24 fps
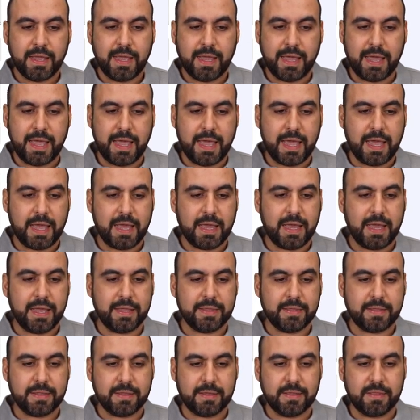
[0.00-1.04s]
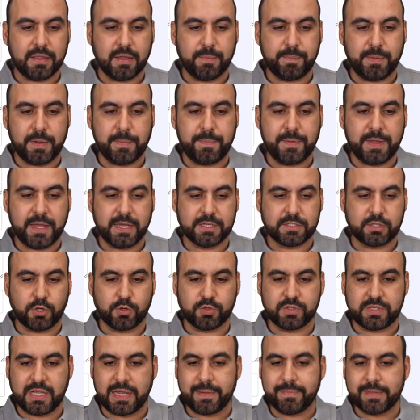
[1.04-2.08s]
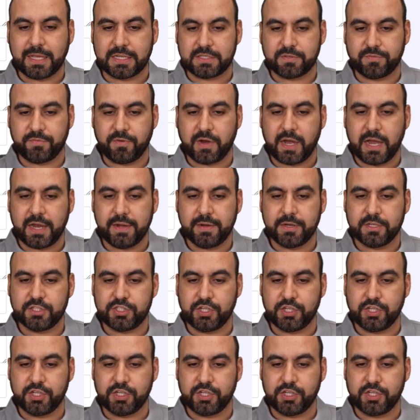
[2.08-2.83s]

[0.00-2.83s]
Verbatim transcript: and the V P S host name, that's fine.